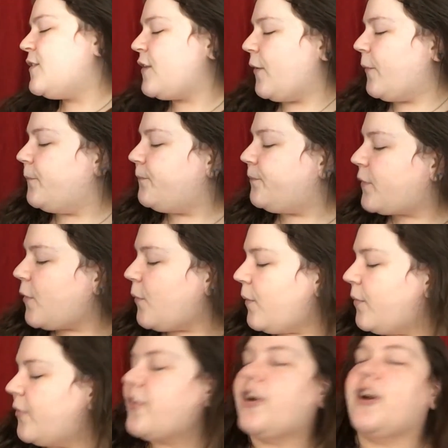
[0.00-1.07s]
So,
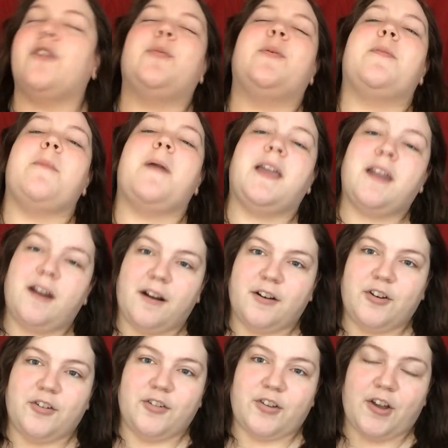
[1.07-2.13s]
we will start off with the main
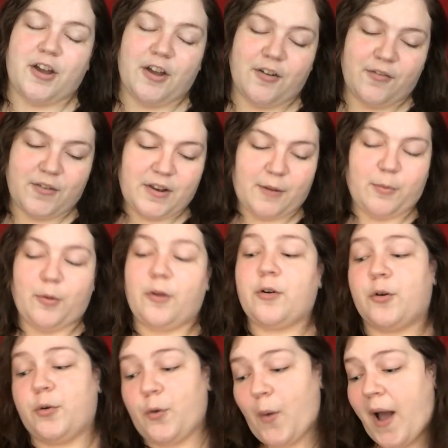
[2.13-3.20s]
characters of Deadpool,
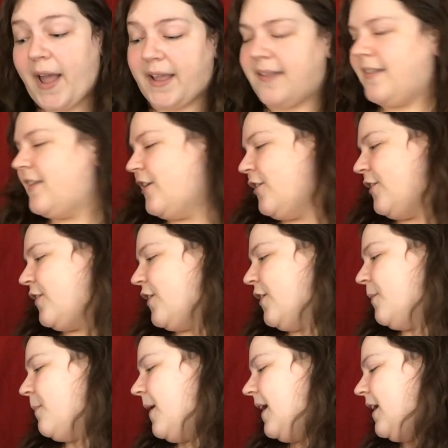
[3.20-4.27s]
or who I consider
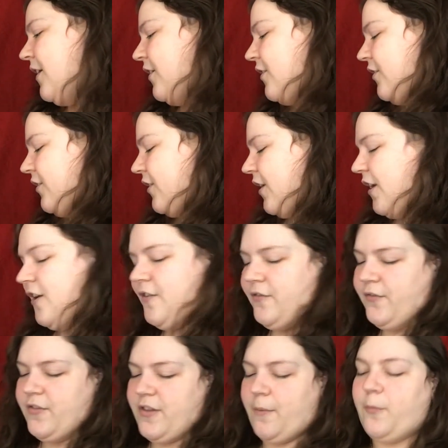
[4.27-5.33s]
the main characters of
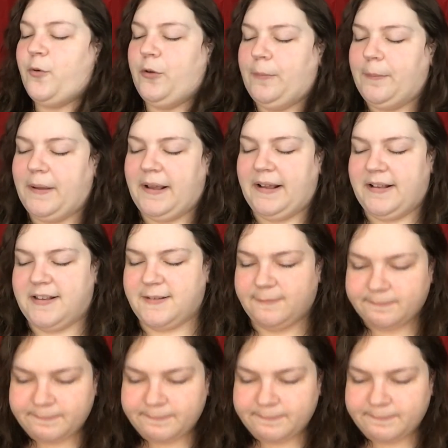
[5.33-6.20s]
Deadpool, because,